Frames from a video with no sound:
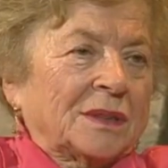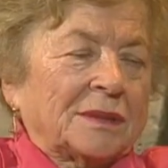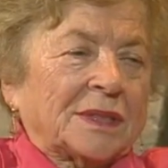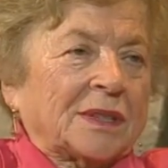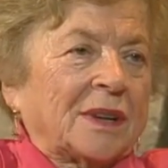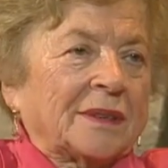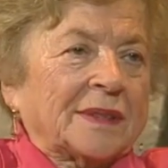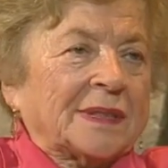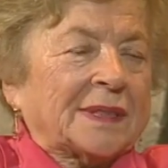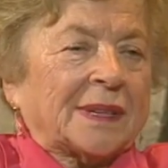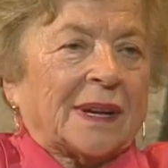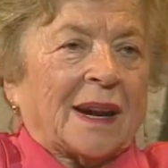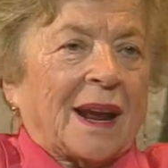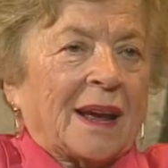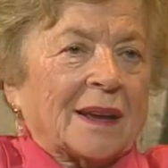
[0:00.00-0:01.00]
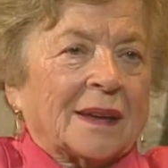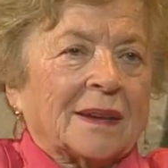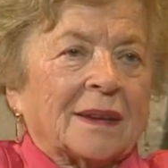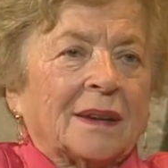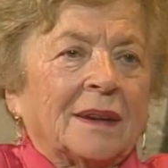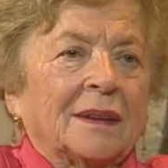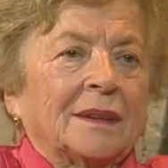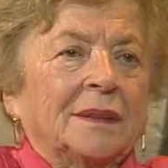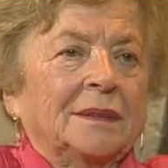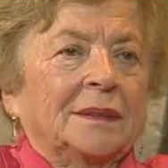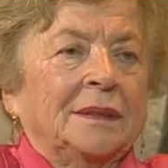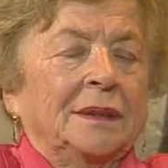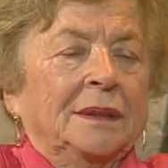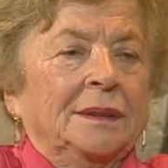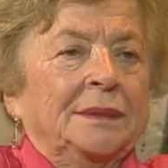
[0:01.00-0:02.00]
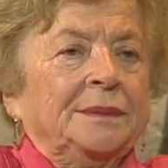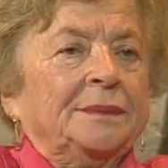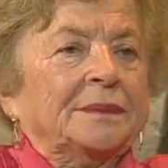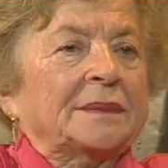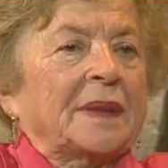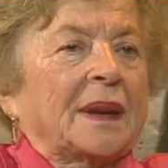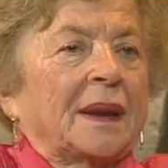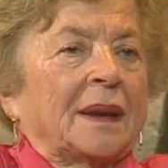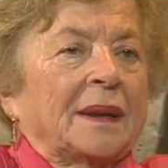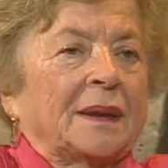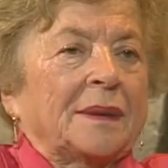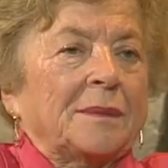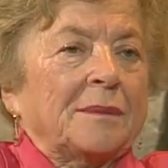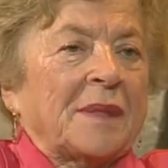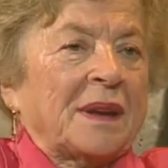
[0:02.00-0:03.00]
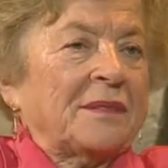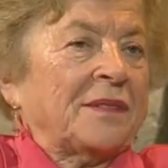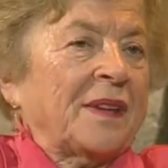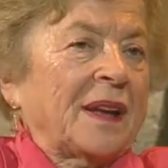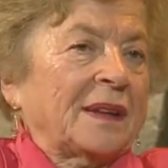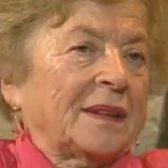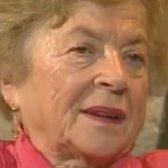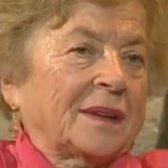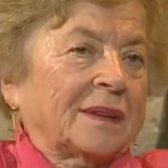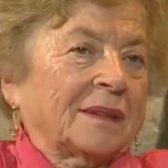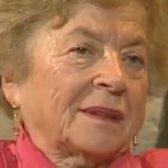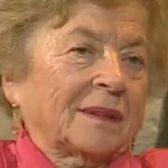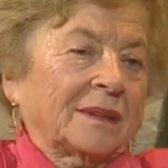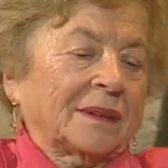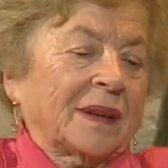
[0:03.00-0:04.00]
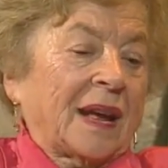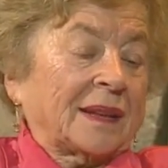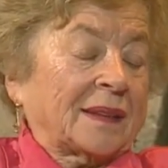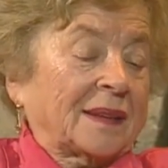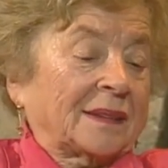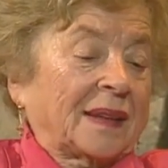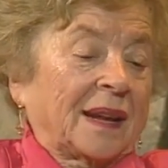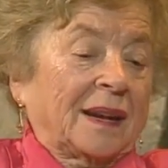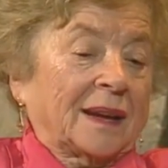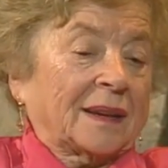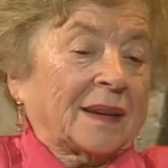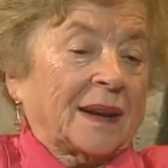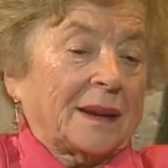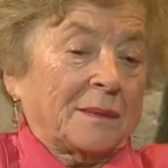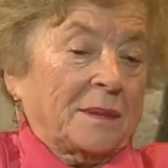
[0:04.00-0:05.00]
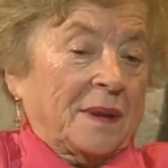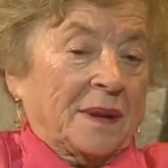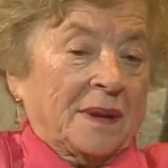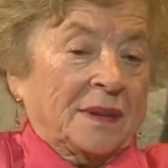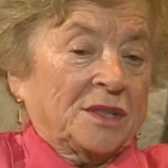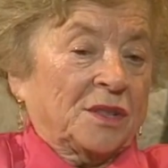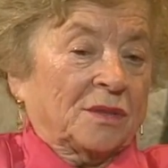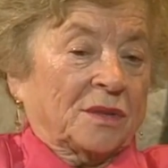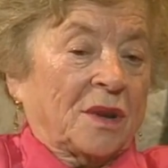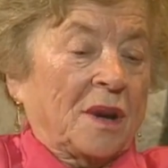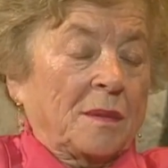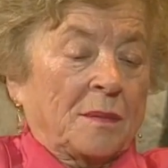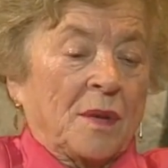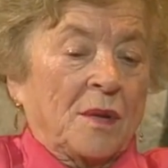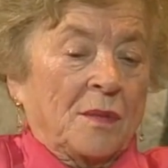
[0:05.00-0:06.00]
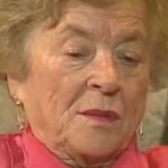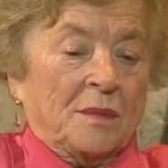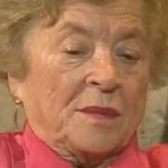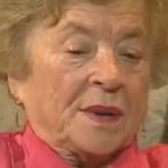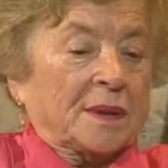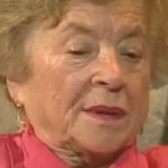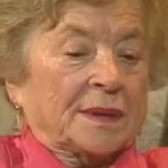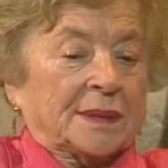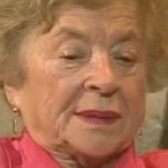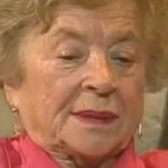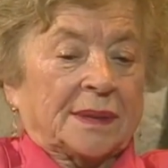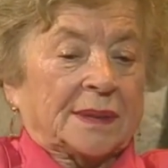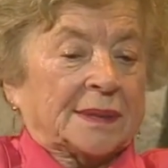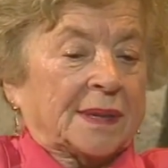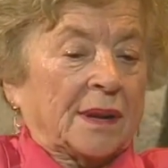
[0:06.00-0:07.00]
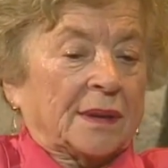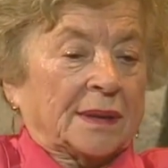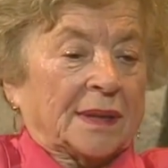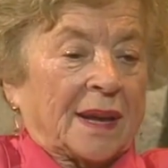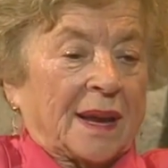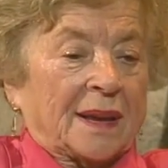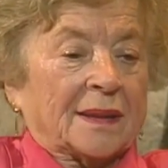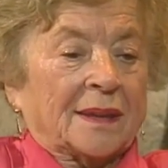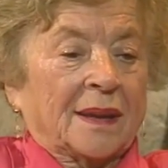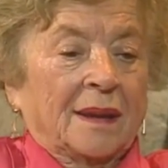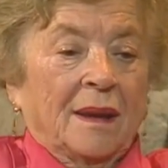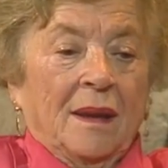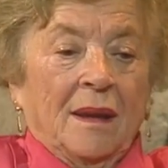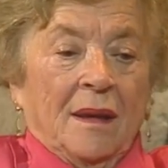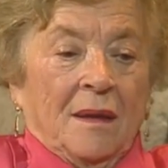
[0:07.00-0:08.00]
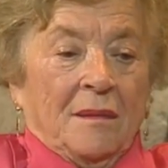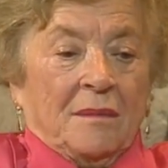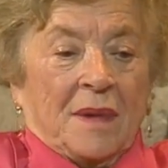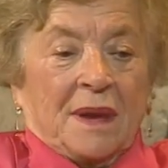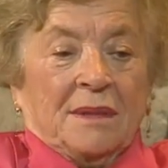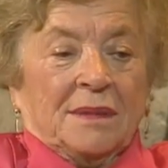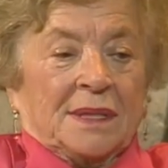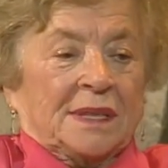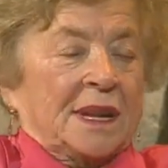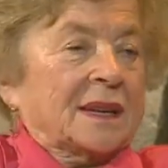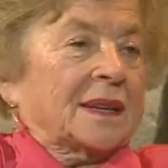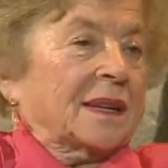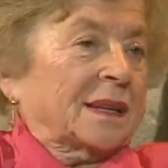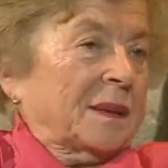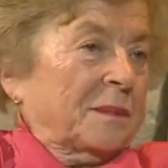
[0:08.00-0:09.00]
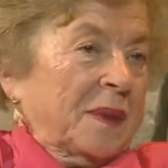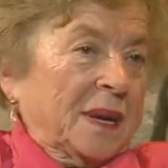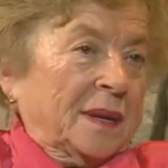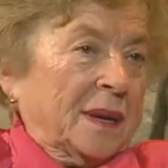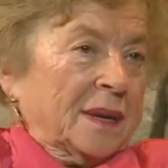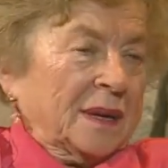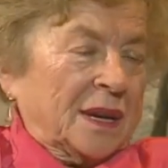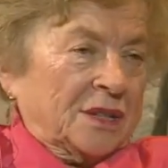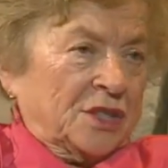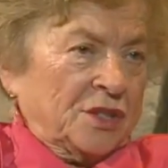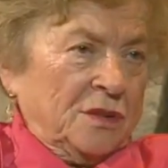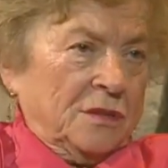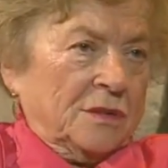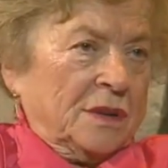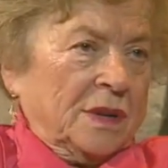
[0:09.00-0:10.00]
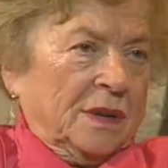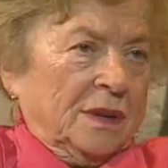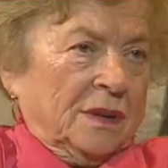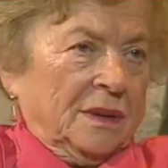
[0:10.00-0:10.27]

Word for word: was always crying. And my father got a telegram he should come home because the son died. But he was thinking they're making a joke.